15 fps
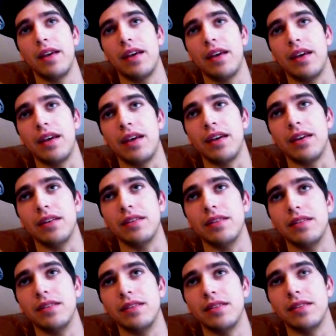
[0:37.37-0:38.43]

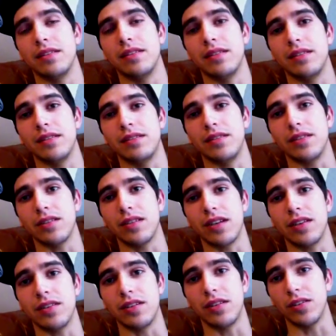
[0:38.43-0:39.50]
And just
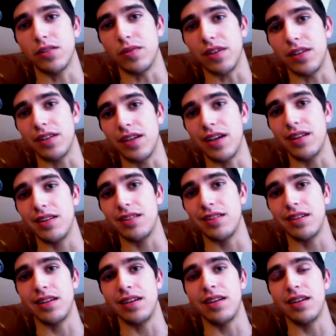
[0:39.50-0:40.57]
last year in 2010,
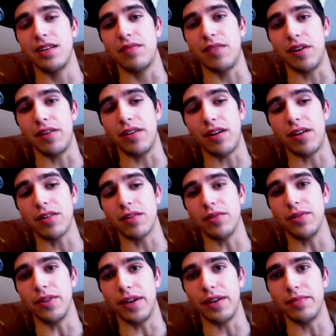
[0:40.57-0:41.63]
he found an
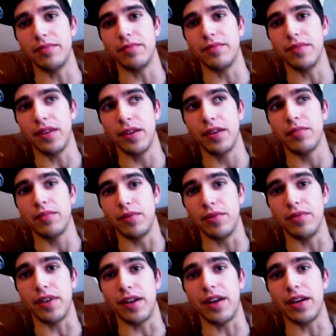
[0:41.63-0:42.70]
article that
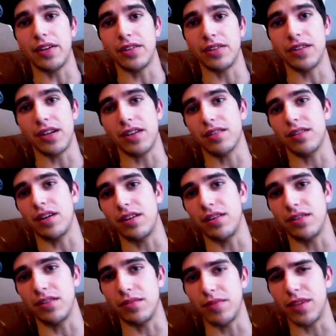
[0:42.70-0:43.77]
proved that nitrous oxide or
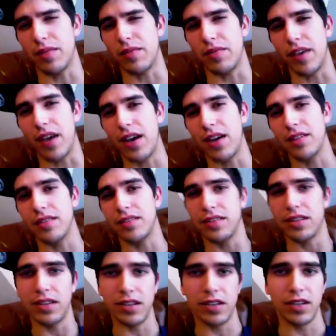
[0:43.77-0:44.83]
some type of gas
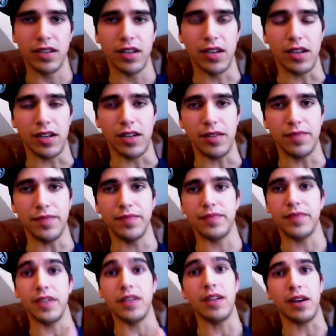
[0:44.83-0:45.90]

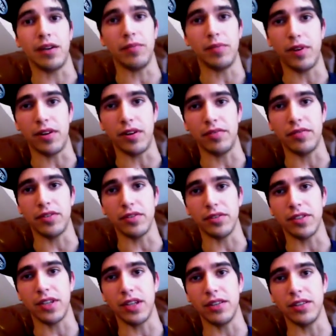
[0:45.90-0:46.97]
did help artificial
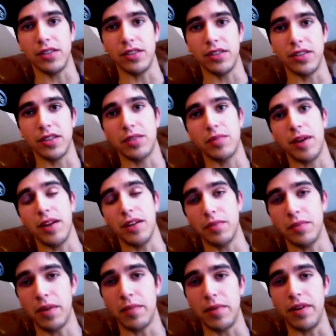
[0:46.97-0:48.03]
intelligence expand its
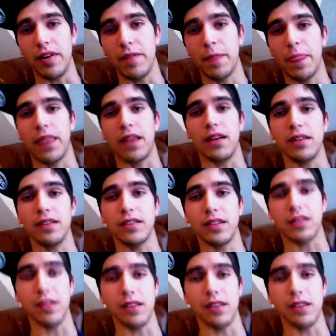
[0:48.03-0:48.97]
memory. I'll send the